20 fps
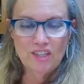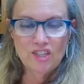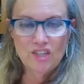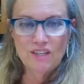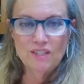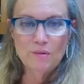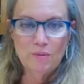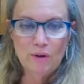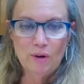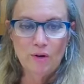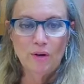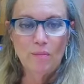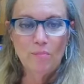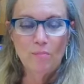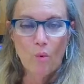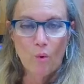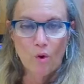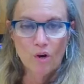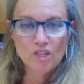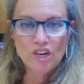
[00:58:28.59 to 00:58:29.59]
She has appeared in
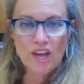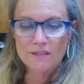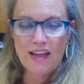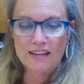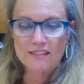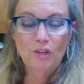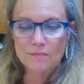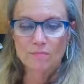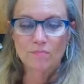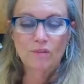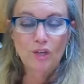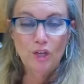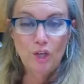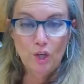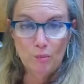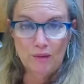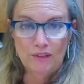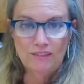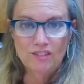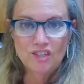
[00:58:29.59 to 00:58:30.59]
more chats,
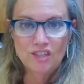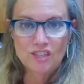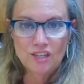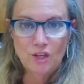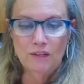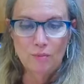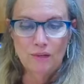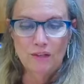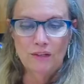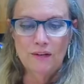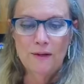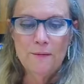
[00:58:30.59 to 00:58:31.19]
human, she's a human.